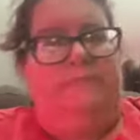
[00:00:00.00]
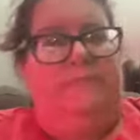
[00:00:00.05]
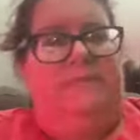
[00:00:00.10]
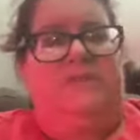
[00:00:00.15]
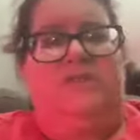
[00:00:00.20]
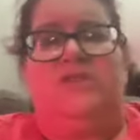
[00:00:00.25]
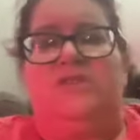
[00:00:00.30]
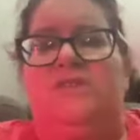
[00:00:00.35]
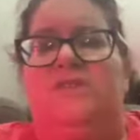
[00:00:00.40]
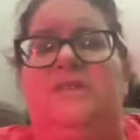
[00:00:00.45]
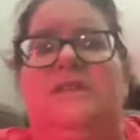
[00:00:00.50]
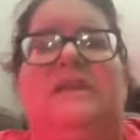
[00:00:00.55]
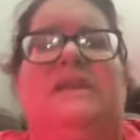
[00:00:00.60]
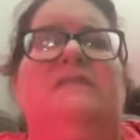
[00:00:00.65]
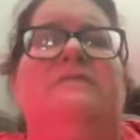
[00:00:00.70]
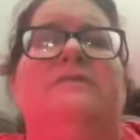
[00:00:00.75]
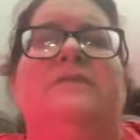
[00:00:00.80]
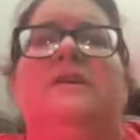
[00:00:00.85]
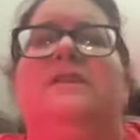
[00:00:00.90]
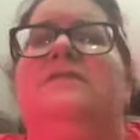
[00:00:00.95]
Just
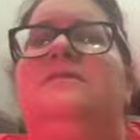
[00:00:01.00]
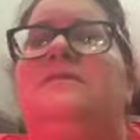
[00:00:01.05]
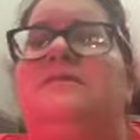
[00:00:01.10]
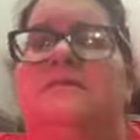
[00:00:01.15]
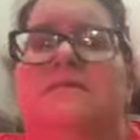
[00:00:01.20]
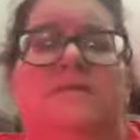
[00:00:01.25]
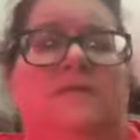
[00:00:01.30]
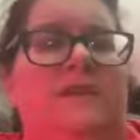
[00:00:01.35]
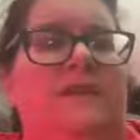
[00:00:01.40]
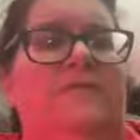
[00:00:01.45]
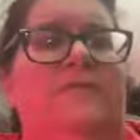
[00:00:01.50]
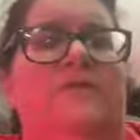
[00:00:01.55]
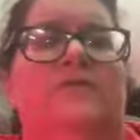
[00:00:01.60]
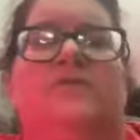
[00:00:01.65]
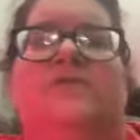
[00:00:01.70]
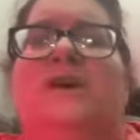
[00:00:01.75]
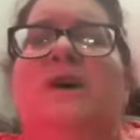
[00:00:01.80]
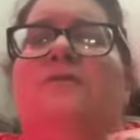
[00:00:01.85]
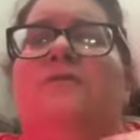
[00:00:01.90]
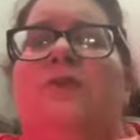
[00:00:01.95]
leave
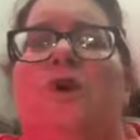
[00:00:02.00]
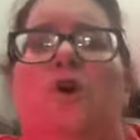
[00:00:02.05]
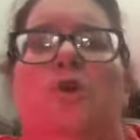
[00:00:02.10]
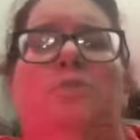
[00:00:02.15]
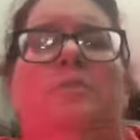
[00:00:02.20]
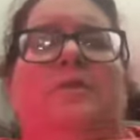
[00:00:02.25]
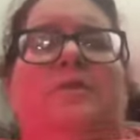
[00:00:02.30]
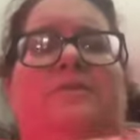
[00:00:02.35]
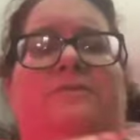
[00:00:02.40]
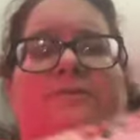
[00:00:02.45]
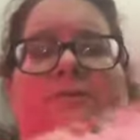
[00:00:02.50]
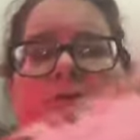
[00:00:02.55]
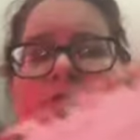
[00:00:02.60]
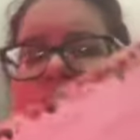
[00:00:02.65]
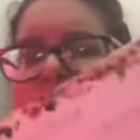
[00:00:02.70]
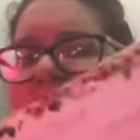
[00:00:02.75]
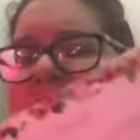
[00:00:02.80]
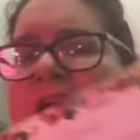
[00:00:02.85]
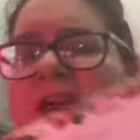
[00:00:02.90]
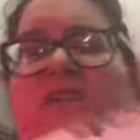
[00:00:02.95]
yourself open for
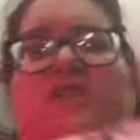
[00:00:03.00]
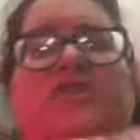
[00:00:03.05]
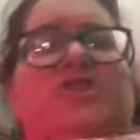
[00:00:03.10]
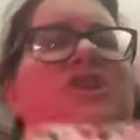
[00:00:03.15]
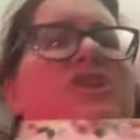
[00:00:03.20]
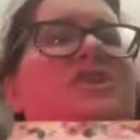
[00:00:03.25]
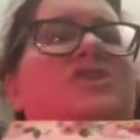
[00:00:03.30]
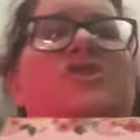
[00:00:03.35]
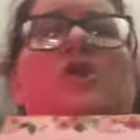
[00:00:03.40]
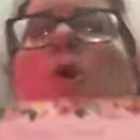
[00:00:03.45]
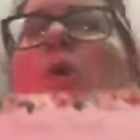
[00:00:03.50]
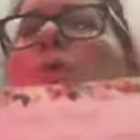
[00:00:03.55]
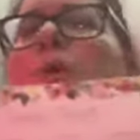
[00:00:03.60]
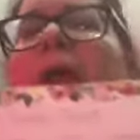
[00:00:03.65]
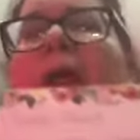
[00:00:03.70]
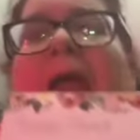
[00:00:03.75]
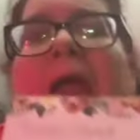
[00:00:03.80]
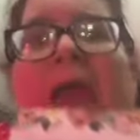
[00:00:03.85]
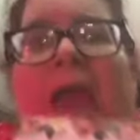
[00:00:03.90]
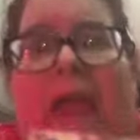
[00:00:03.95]
change. It's
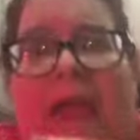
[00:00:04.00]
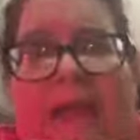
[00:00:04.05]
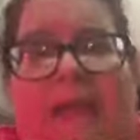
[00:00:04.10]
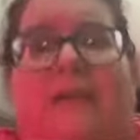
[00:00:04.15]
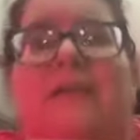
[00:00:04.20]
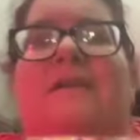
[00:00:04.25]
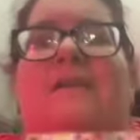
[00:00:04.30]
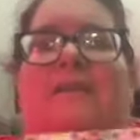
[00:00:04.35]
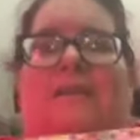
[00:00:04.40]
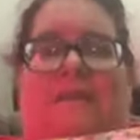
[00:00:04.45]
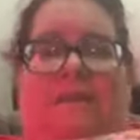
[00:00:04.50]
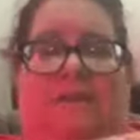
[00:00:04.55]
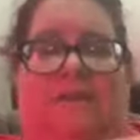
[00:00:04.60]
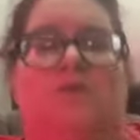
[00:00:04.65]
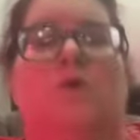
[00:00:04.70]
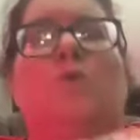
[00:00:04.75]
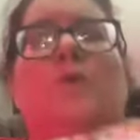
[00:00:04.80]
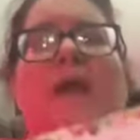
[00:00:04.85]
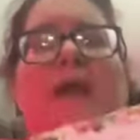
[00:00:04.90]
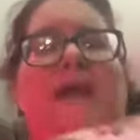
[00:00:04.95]
okay. It's
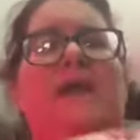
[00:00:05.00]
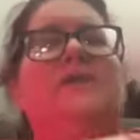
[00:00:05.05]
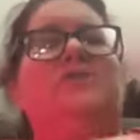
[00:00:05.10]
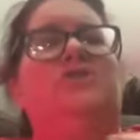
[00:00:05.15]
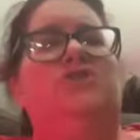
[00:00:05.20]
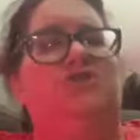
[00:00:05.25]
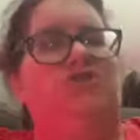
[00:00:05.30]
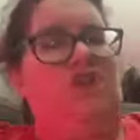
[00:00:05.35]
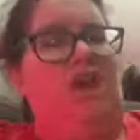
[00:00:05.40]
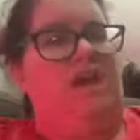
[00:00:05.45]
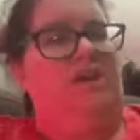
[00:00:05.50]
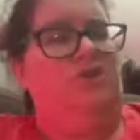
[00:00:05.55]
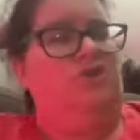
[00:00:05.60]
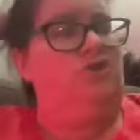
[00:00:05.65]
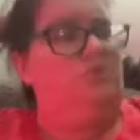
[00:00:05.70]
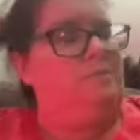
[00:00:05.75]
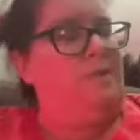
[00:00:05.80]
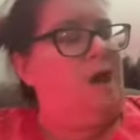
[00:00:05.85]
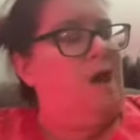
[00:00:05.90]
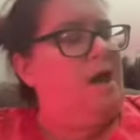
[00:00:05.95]
okay to change
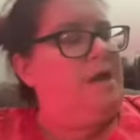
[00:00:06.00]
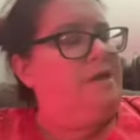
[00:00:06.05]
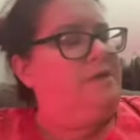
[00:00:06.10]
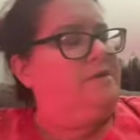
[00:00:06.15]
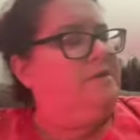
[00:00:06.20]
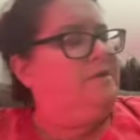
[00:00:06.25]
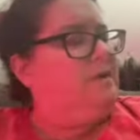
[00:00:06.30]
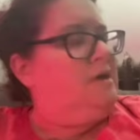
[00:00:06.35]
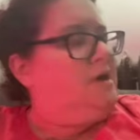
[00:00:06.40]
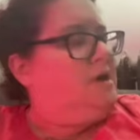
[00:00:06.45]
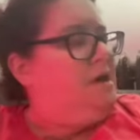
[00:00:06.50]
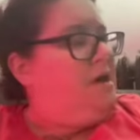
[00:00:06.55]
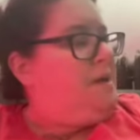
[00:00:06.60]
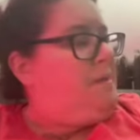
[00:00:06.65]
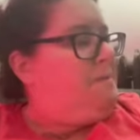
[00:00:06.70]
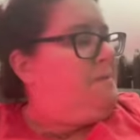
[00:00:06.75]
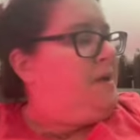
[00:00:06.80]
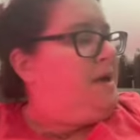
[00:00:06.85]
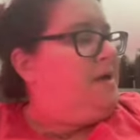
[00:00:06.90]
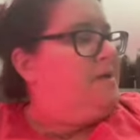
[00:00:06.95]
your mind.
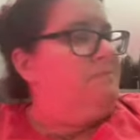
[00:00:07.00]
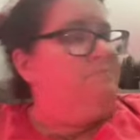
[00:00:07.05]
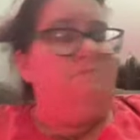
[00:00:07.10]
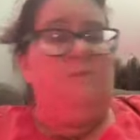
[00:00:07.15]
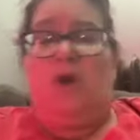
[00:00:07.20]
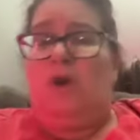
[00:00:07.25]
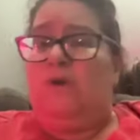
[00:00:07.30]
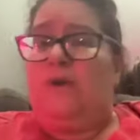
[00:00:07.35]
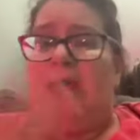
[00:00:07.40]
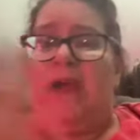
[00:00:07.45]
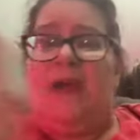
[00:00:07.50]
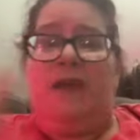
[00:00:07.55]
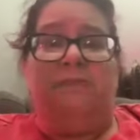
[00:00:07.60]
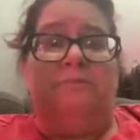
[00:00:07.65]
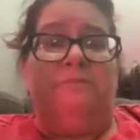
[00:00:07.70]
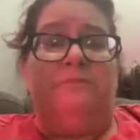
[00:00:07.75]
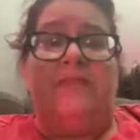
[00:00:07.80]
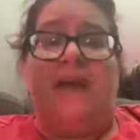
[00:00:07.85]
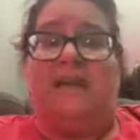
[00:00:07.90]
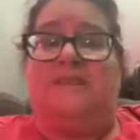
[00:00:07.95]
But okay,
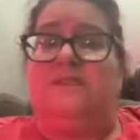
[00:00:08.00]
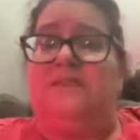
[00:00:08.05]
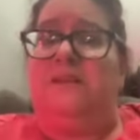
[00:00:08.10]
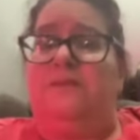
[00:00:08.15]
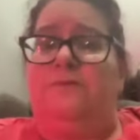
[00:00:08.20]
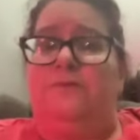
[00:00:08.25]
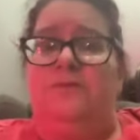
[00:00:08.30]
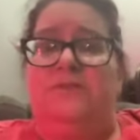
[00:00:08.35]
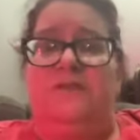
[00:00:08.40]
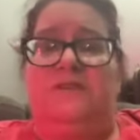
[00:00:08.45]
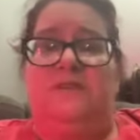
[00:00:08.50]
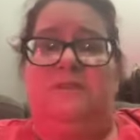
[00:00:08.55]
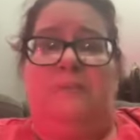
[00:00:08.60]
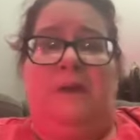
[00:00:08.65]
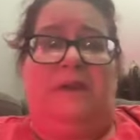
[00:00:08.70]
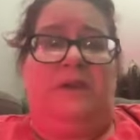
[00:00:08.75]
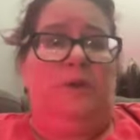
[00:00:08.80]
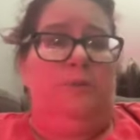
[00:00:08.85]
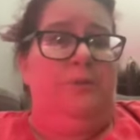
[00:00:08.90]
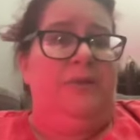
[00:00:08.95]
that's it for this
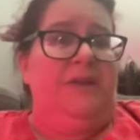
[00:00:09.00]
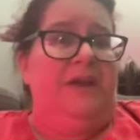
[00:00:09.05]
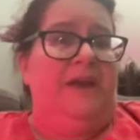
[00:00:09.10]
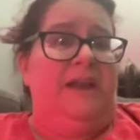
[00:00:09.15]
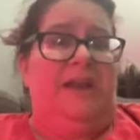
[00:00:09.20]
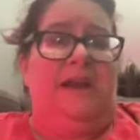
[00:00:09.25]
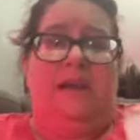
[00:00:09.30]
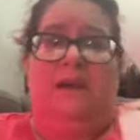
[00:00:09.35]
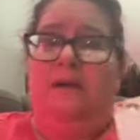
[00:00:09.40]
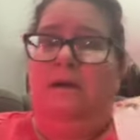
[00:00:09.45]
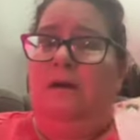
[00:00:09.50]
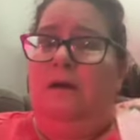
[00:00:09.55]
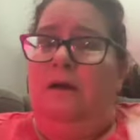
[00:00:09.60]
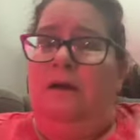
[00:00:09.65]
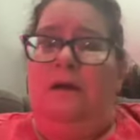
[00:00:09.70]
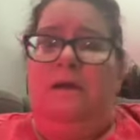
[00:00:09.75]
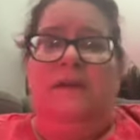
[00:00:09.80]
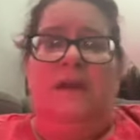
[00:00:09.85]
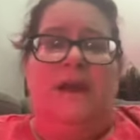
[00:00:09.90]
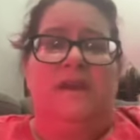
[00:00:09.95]
menu planning.
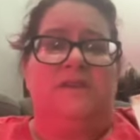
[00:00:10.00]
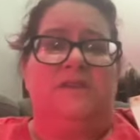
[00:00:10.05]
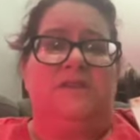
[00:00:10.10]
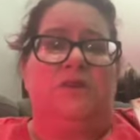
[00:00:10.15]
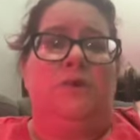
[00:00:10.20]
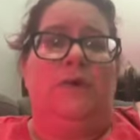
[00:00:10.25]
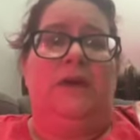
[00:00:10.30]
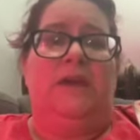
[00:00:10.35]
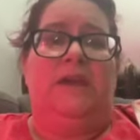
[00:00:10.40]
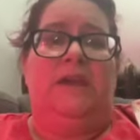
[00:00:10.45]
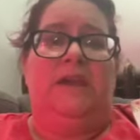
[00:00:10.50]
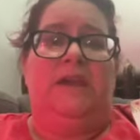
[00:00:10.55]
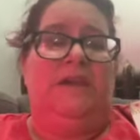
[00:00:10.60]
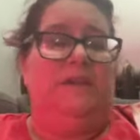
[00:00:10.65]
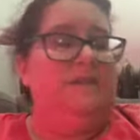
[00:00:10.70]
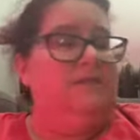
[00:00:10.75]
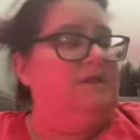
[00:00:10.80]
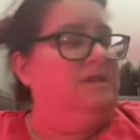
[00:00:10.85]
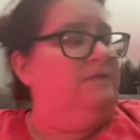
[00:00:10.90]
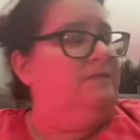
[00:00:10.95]
Nice, quick,
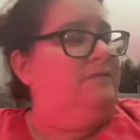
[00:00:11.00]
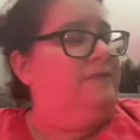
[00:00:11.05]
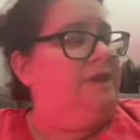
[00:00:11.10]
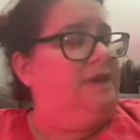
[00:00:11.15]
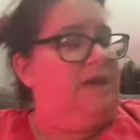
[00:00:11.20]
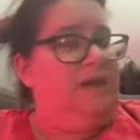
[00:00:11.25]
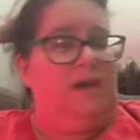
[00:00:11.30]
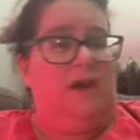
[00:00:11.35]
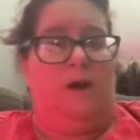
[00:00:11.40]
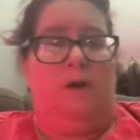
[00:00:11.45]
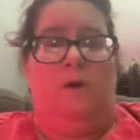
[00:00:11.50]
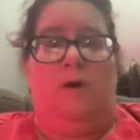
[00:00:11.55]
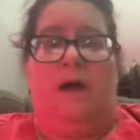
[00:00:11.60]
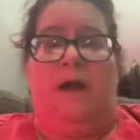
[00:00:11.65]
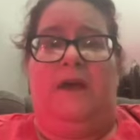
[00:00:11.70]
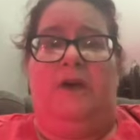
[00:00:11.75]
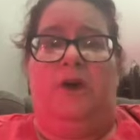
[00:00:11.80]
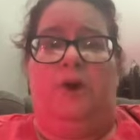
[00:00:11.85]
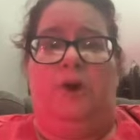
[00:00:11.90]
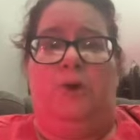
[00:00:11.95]
easy video.
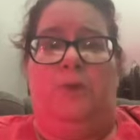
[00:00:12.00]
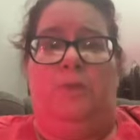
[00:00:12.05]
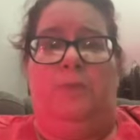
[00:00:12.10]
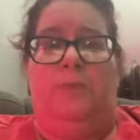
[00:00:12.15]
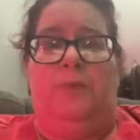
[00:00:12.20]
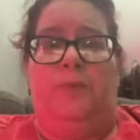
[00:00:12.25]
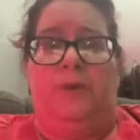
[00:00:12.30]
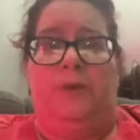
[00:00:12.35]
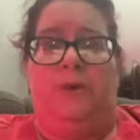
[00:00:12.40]
I hope